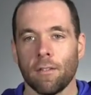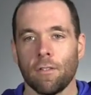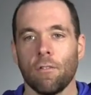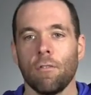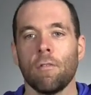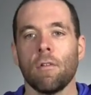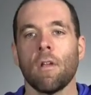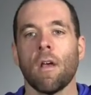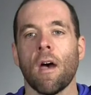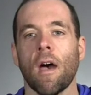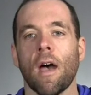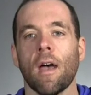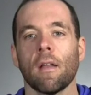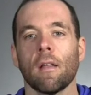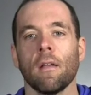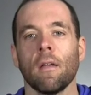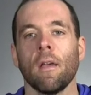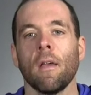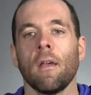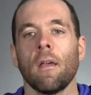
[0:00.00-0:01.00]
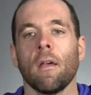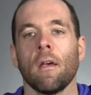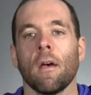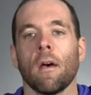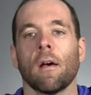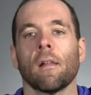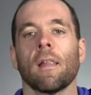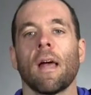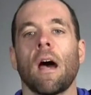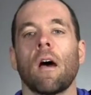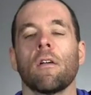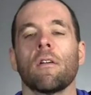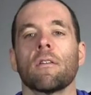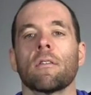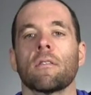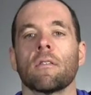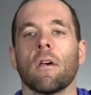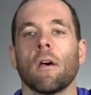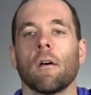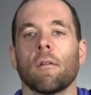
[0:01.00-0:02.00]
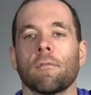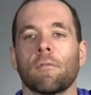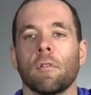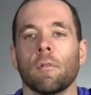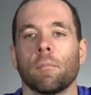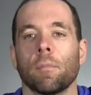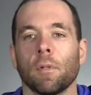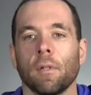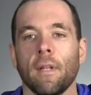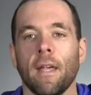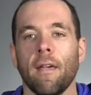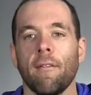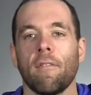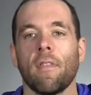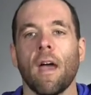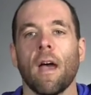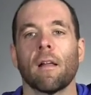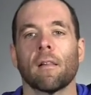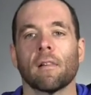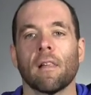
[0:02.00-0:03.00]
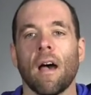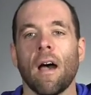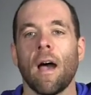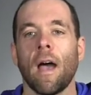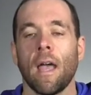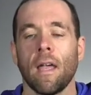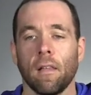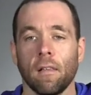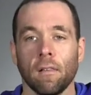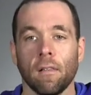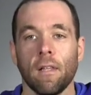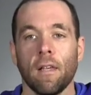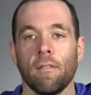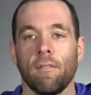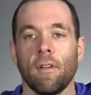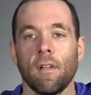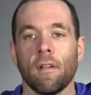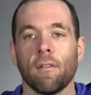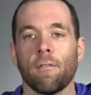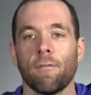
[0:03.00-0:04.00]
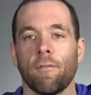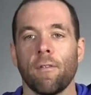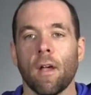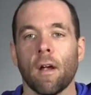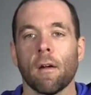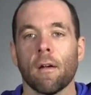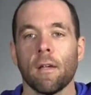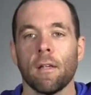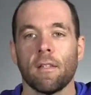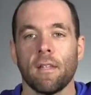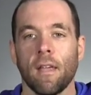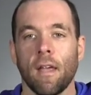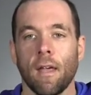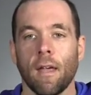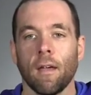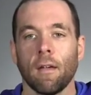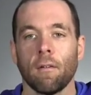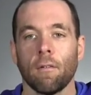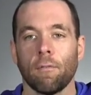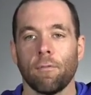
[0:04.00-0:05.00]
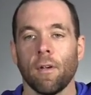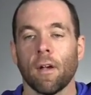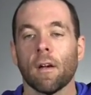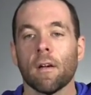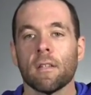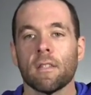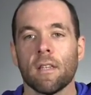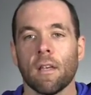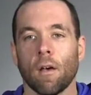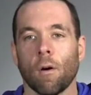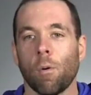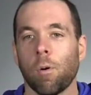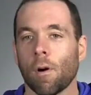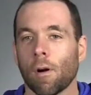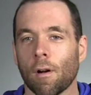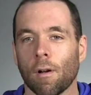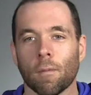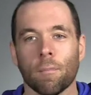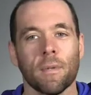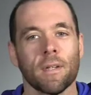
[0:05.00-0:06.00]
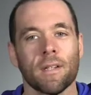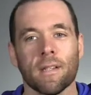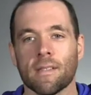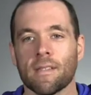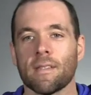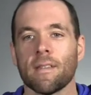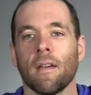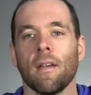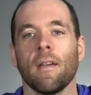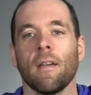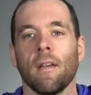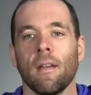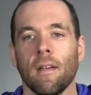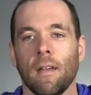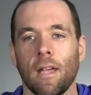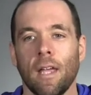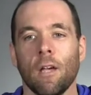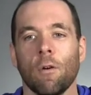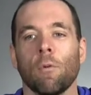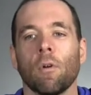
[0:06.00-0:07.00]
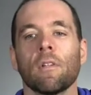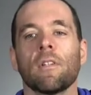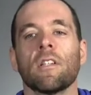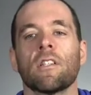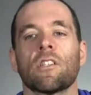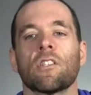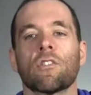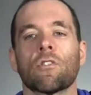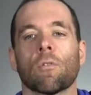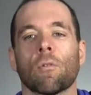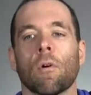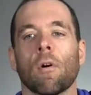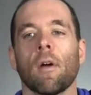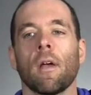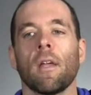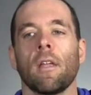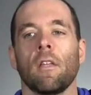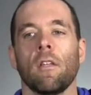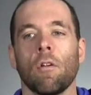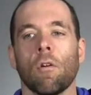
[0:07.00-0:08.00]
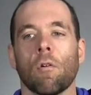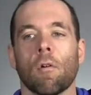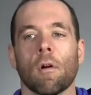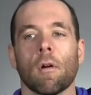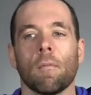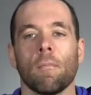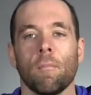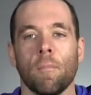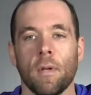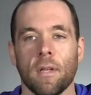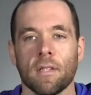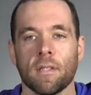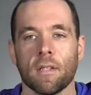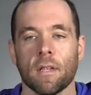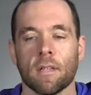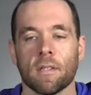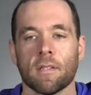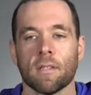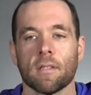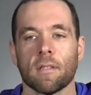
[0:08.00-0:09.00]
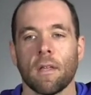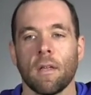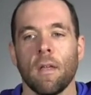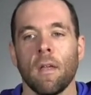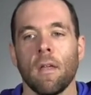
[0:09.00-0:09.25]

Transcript: Do not allow yourself to believe that lie and live in a fairy tale world, because it will destroy your business.